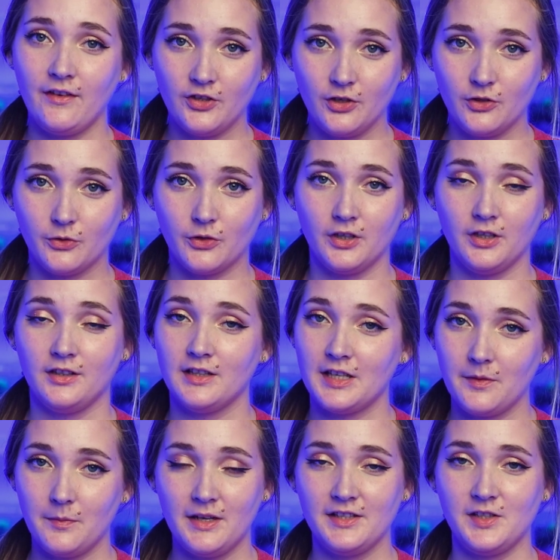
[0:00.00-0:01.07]
every coral a
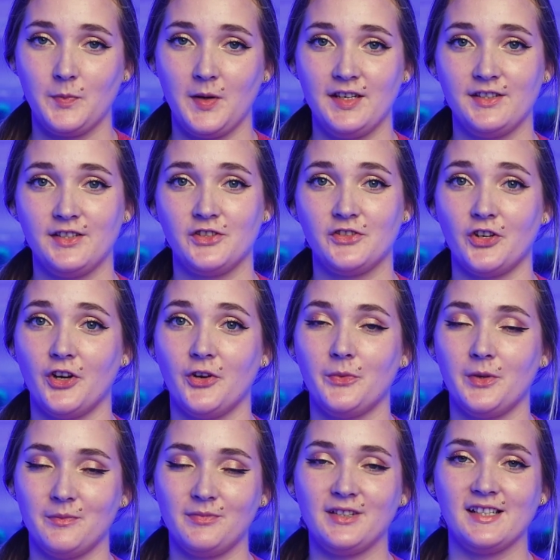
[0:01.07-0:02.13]
little bit of space to grow
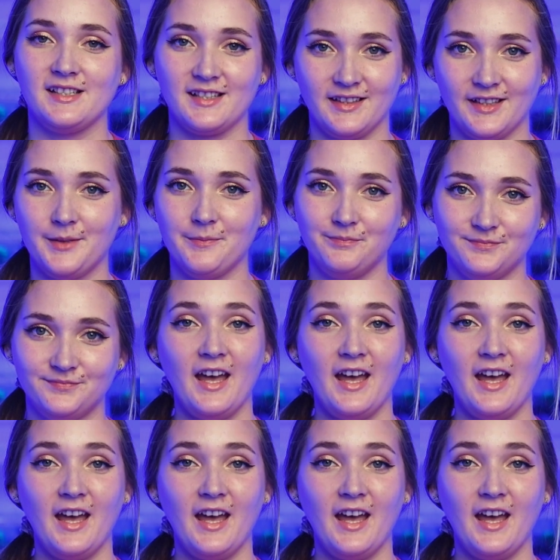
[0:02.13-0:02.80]
when placing them.